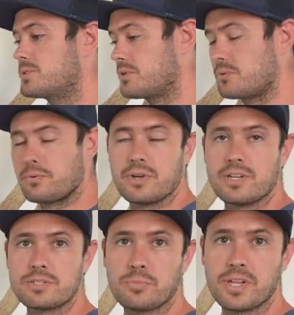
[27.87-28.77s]
So we want to
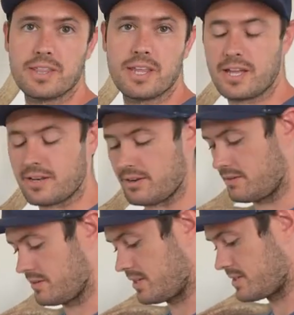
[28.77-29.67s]
explain that
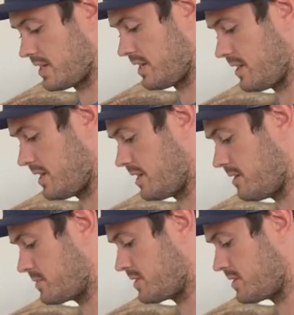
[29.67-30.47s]
and tidy that up.